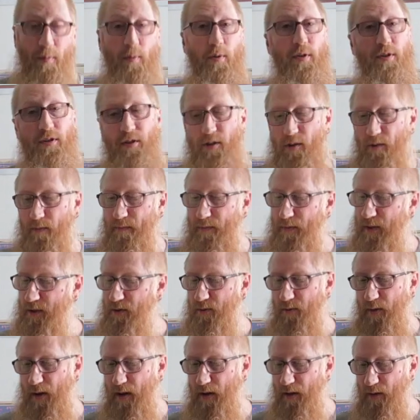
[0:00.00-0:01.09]
3.2,
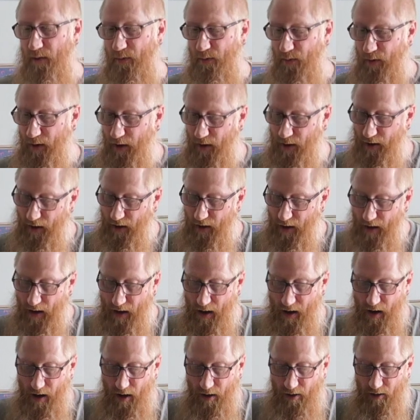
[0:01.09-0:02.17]
it's right on the front.
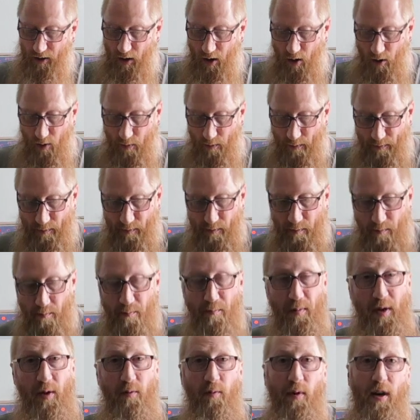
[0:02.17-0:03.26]
So,
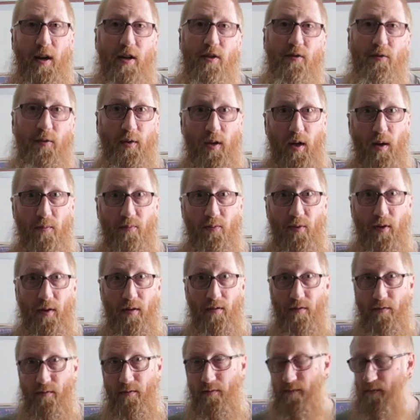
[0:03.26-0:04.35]
mid-range for
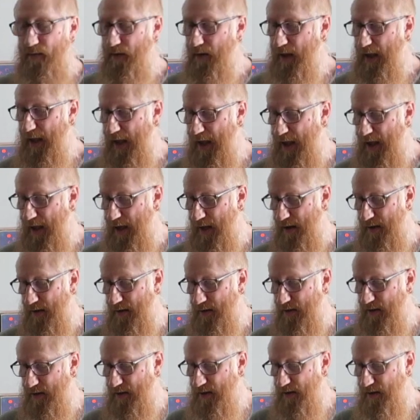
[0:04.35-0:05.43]
comfort,
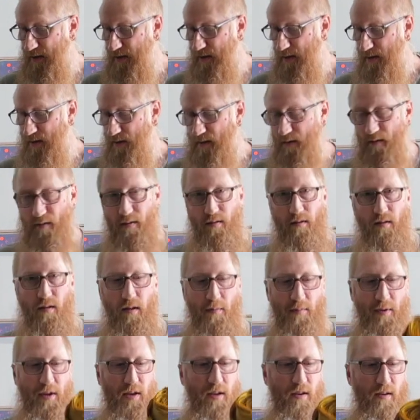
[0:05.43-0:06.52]
and
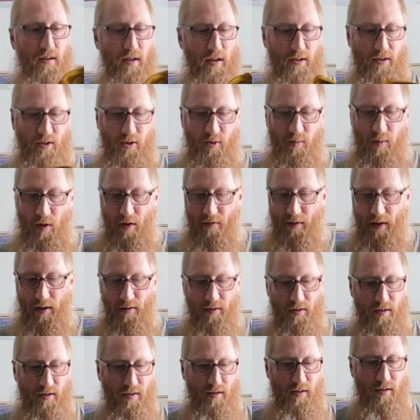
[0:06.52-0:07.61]
I mean, it's 12
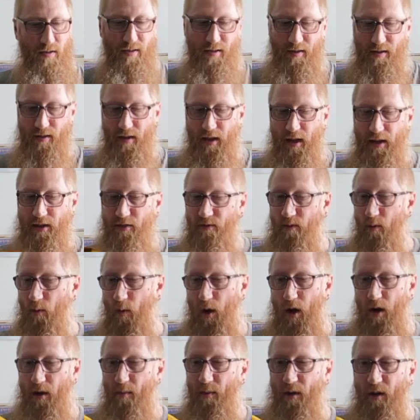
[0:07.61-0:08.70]
ounces, it's the size of a
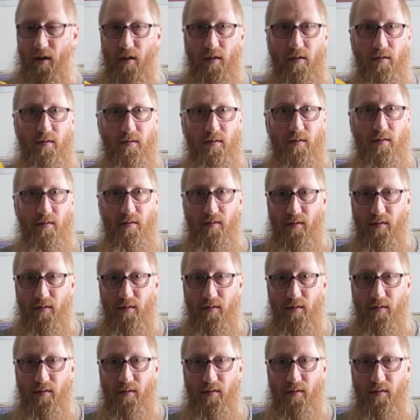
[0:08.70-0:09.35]
water bottle.